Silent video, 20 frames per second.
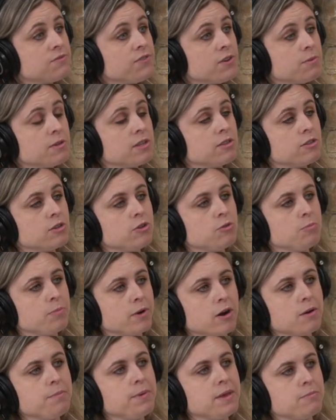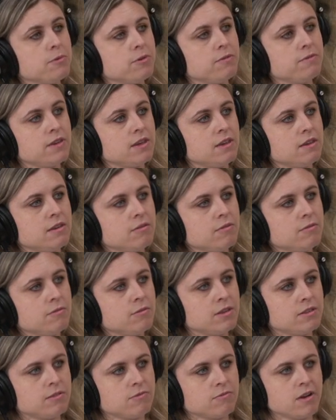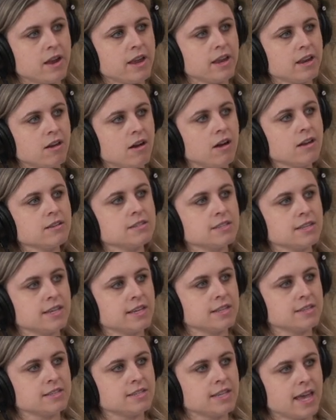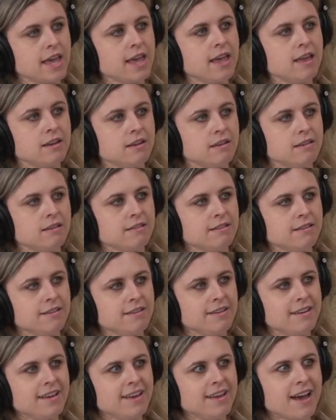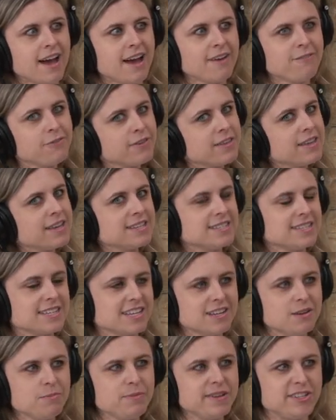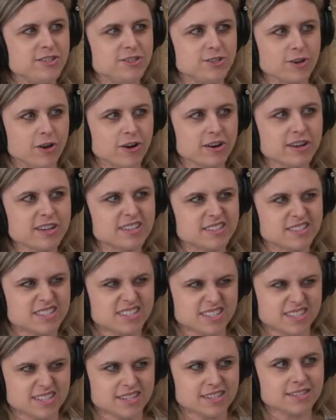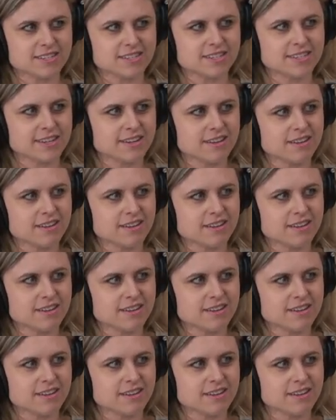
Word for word: filming the new Barbie movie with Ryan Gosling that. That as fun. Ken. I feel like is it going to be dark and sadistic?